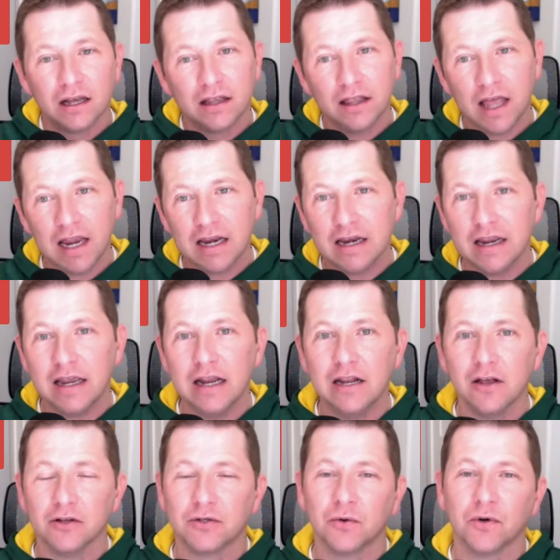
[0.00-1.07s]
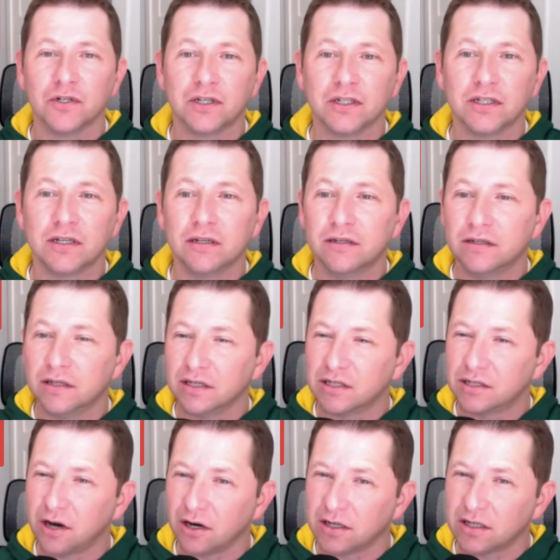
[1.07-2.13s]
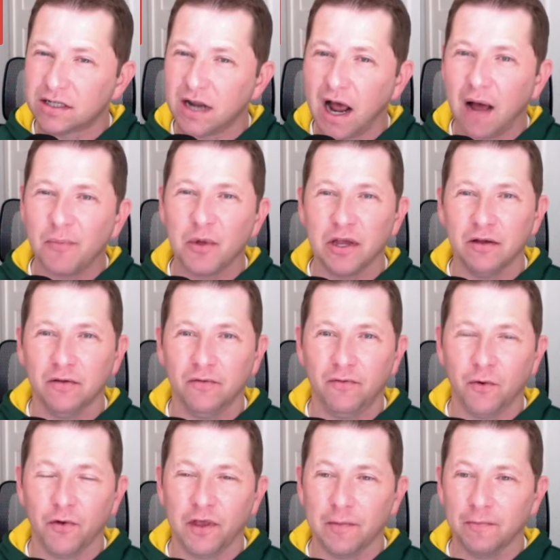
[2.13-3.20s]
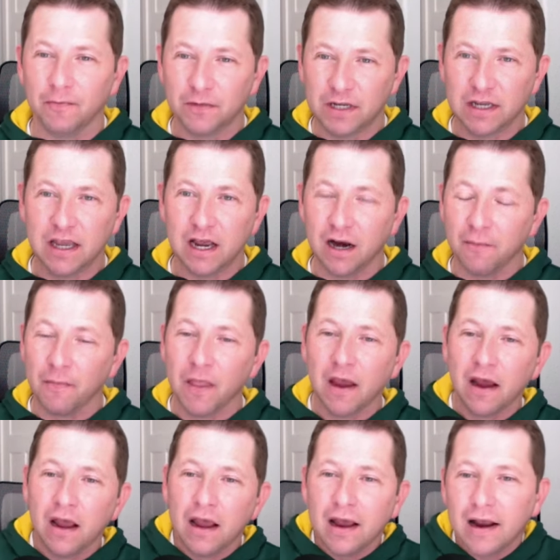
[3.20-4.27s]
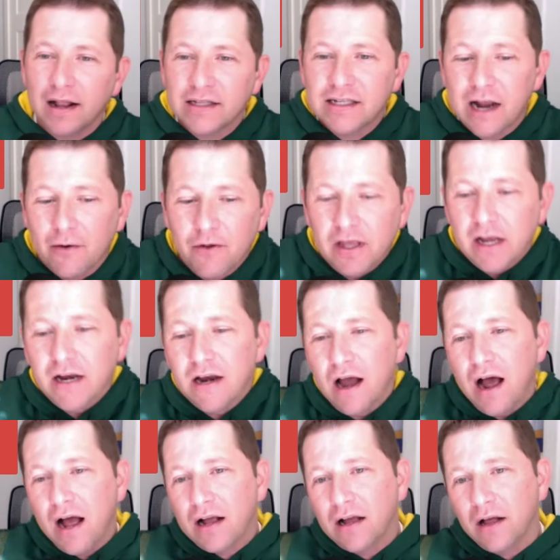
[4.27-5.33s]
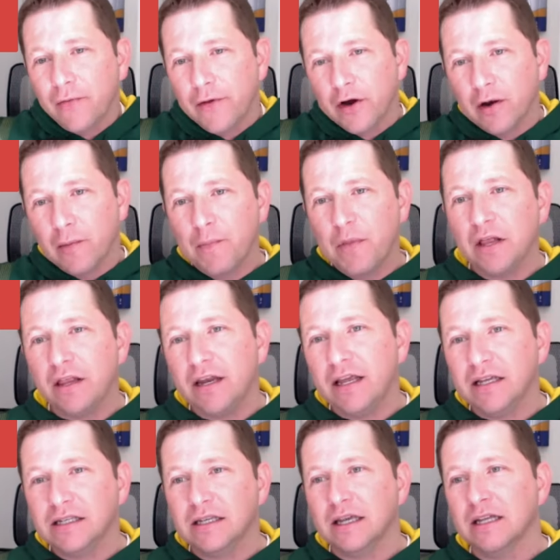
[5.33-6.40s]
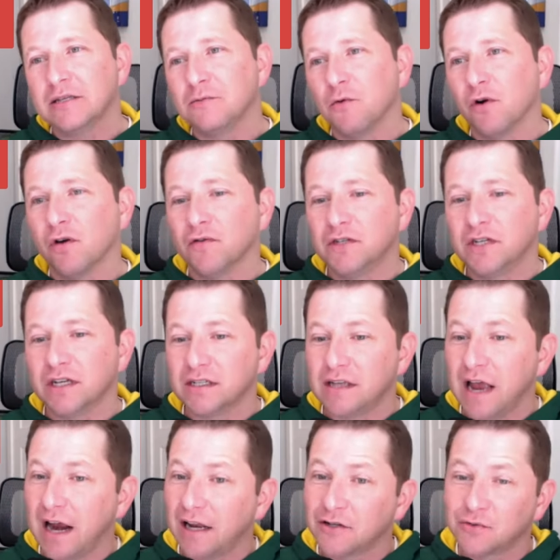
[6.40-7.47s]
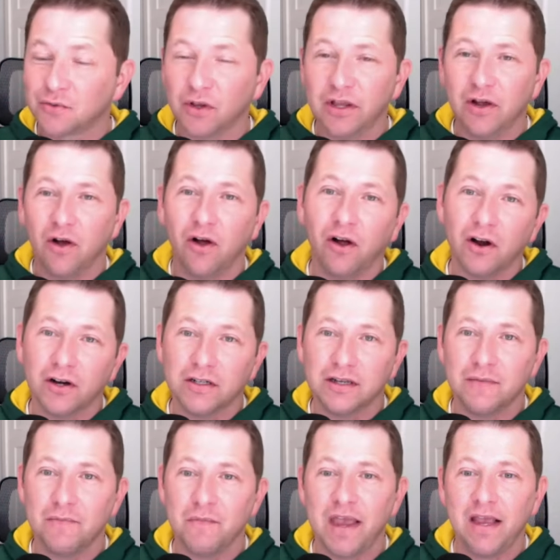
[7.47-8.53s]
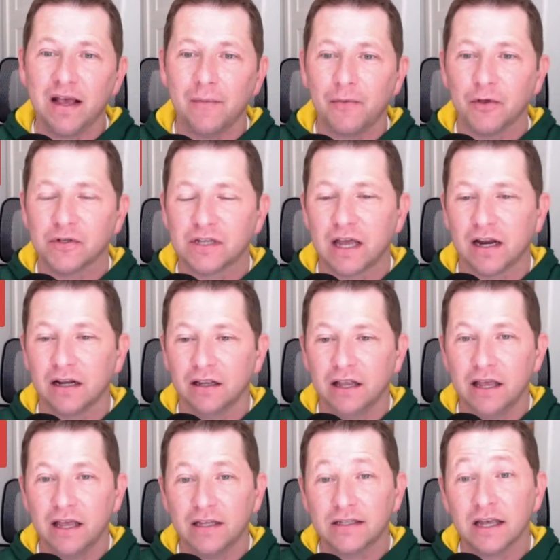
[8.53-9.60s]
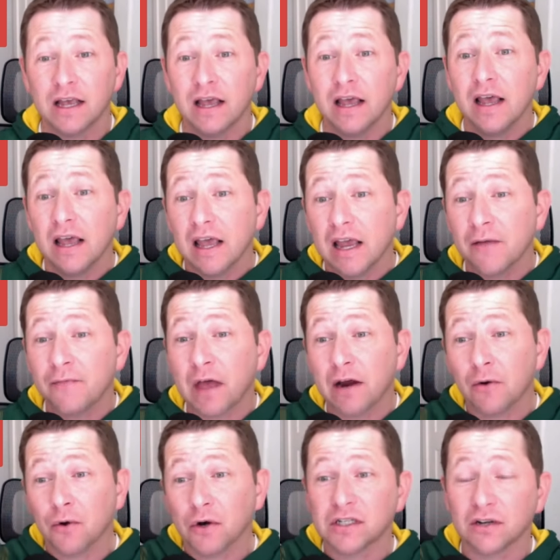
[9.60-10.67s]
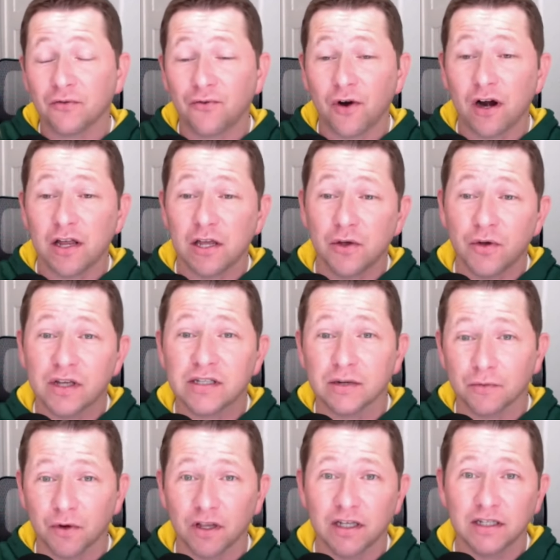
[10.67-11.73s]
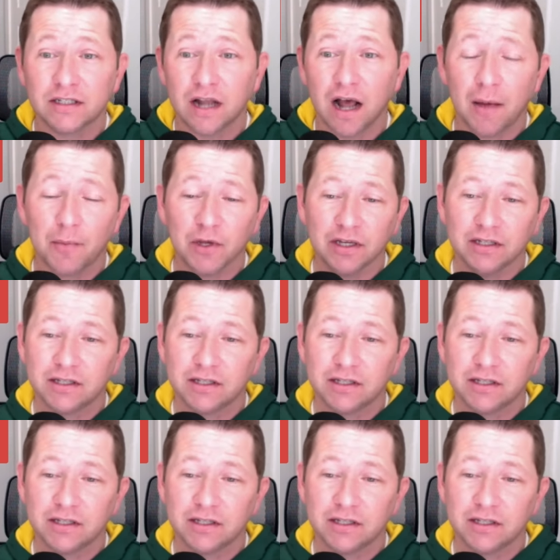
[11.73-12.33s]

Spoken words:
They need those horses to start stopping for them to get them. And it's not really a knock on their abilities. It's more of just that is really hard to make up those kind of links if that horse in front of you isn't really stopping.